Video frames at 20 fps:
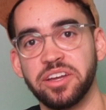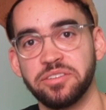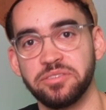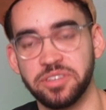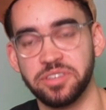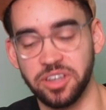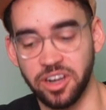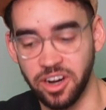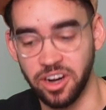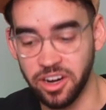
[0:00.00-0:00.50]

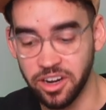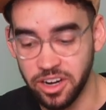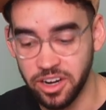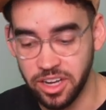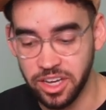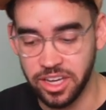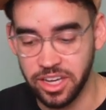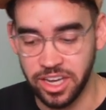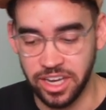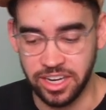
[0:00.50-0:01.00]
NVR.
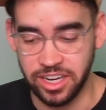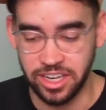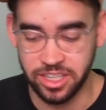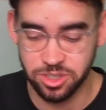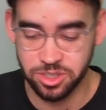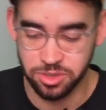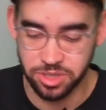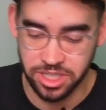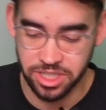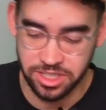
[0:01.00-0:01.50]
And as
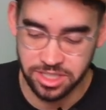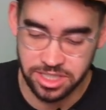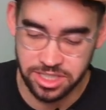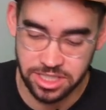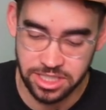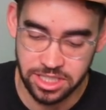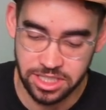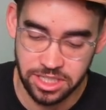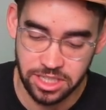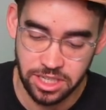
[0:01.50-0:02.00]
you can
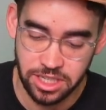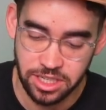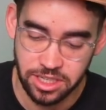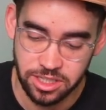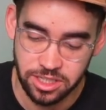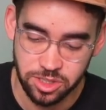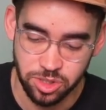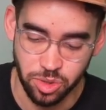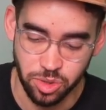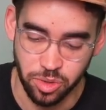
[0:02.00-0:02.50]
see,
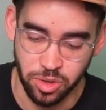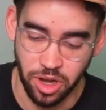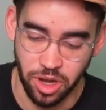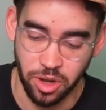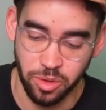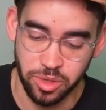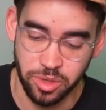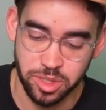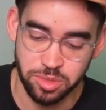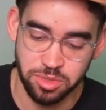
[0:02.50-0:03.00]
so
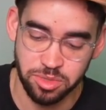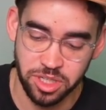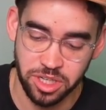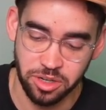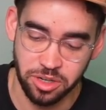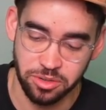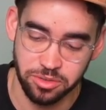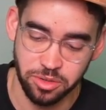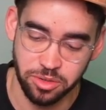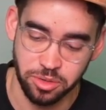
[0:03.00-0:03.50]
always be
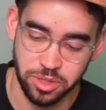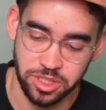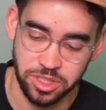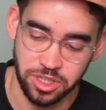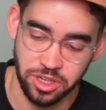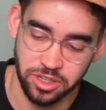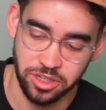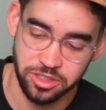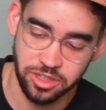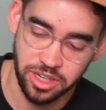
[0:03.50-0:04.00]
careful with the
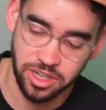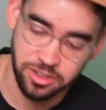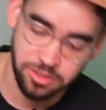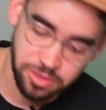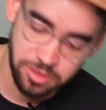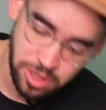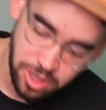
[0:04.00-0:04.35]
hard drive,